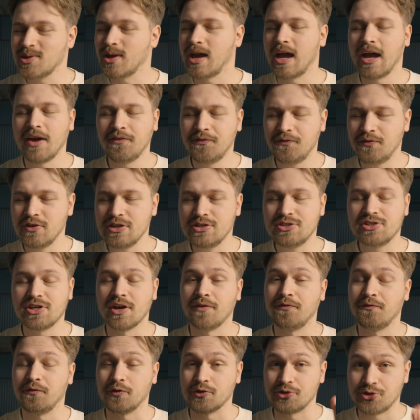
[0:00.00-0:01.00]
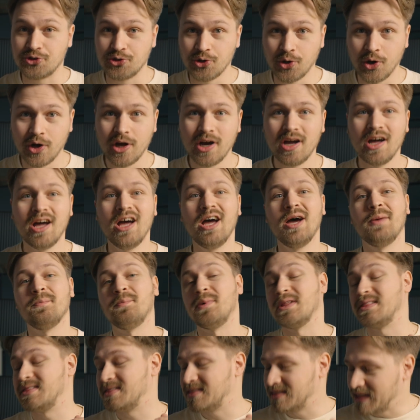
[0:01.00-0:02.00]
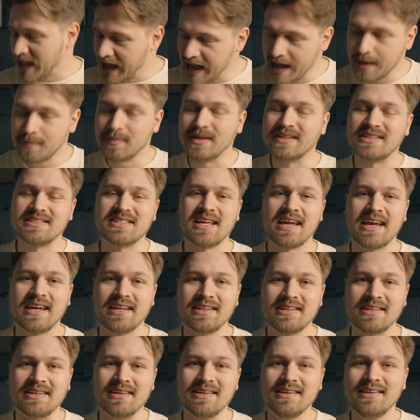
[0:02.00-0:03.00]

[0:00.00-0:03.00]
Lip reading: to have feature for sure, but damn it's handy.